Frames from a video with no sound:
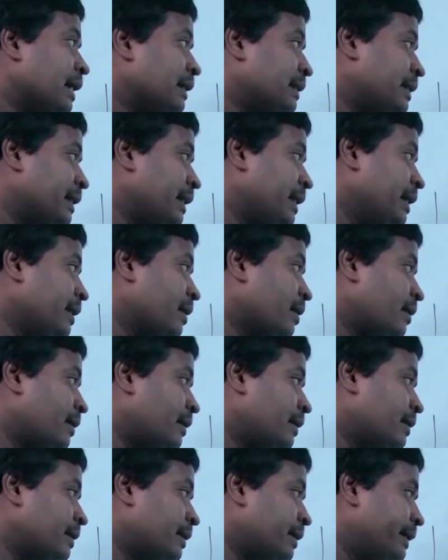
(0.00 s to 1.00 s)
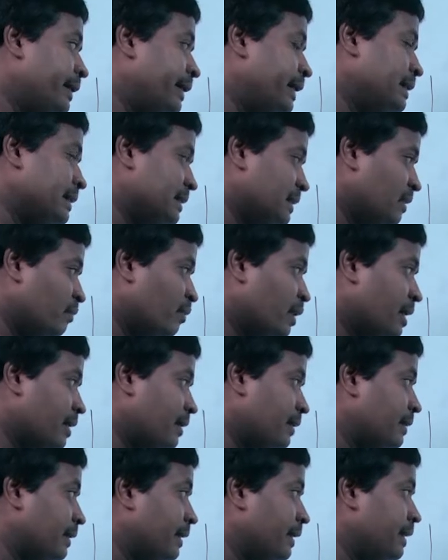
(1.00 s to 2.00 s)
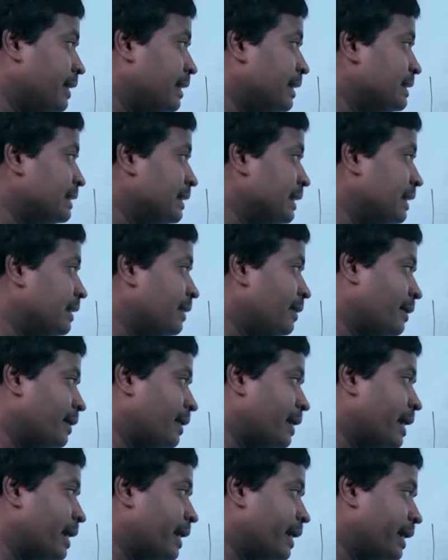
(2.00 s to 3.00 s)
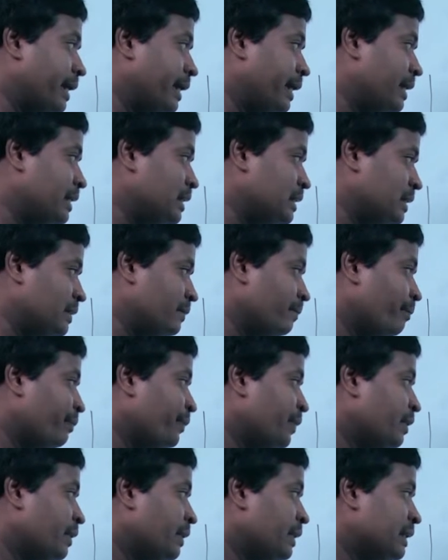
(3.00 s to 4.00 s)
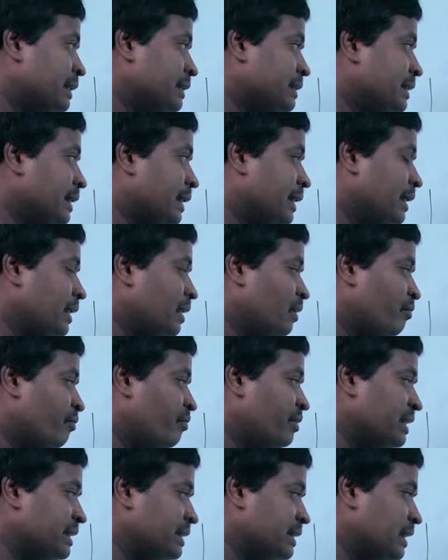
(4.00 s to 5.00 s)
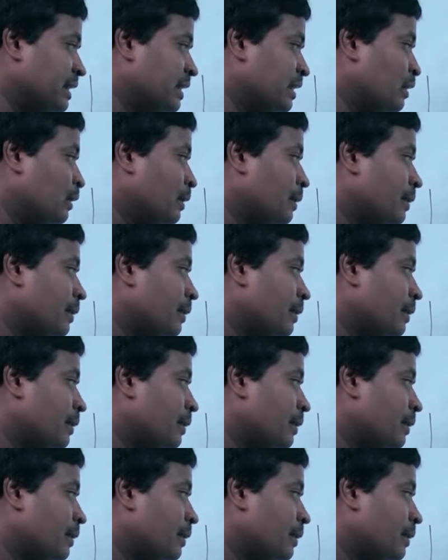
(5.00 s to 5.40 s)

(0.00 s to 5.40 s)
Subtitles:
3 are the dead cell. What are the 3 dead cells? Tracheids, xylem vessel,